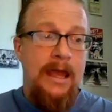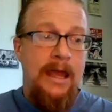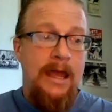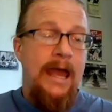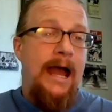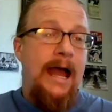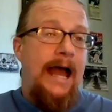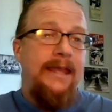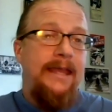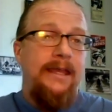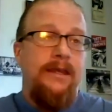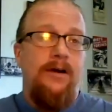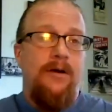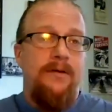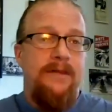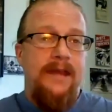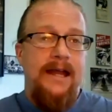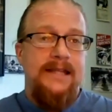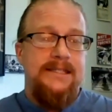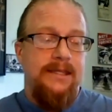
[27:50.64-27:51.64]
wonder. And, you know, and
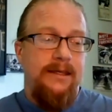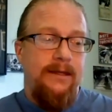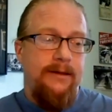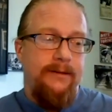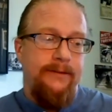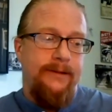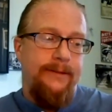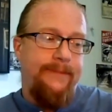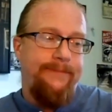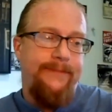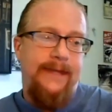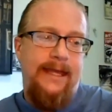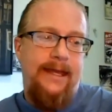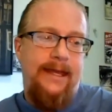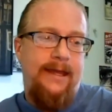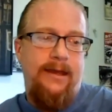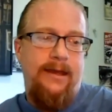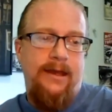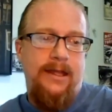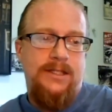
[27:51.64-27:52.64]
that's what
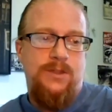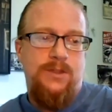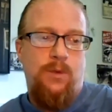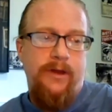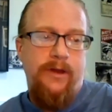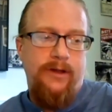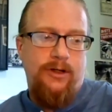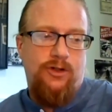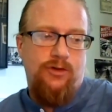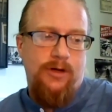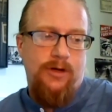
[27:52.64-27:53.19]
would how what other